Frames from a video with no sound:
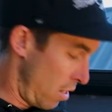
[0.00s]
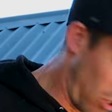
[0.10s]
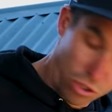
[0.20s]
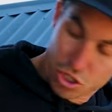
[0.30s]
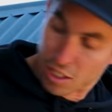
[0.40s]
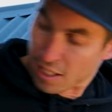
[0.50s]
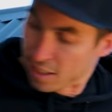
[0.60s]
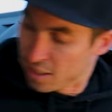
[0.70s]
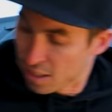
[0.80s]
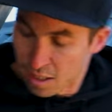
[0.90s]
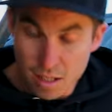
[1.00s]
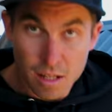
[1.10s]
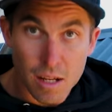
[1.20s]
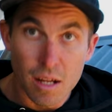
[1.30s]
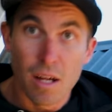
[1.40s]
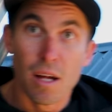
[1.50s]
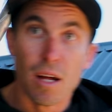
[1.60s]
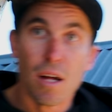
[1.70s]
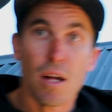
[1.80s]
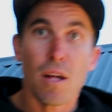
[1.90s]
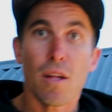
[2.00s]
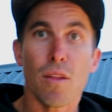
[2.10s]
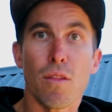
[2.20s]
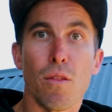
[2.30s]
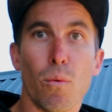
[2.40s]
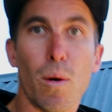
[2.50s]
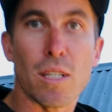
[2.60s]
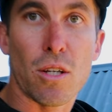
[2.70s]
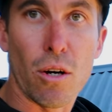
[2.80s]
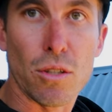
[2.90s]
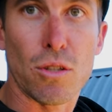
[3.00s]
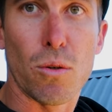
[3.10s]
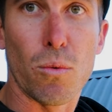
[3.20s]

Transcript: The solution is the Westcoast